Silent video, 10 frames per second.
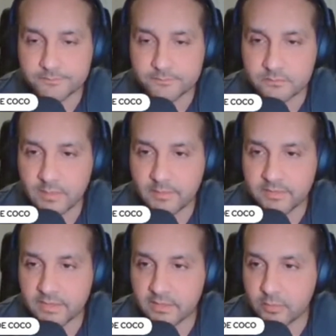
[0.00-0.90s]
Let me
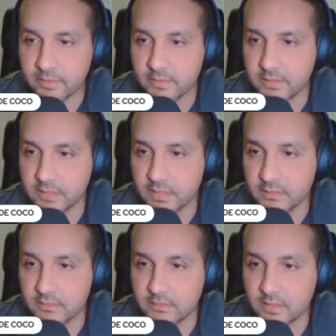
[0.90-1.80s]
take away the
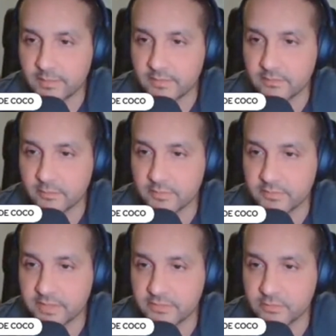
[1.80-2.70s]
comments from the
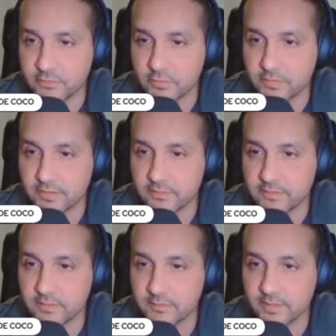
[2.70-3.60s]
stage so folks can
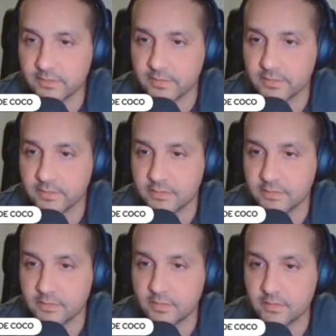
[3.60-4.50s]
see better here
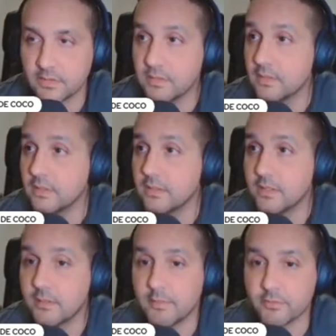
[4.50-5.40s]

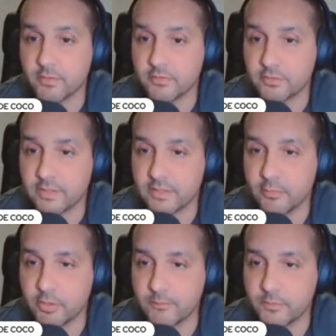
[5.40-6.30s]
on their own screen. There
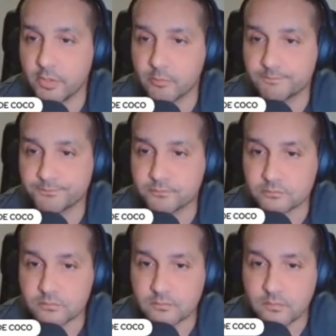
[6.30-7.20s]
we go. So
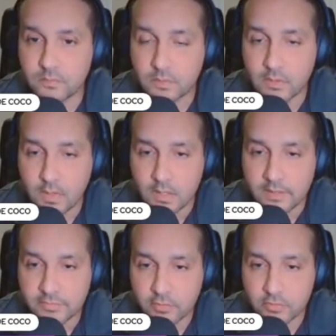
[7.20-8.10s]

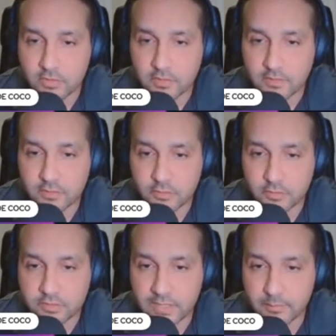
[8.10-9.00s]
let's go to the
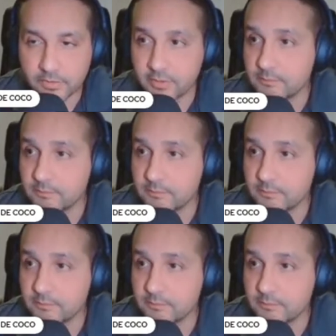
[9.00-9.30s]
top here.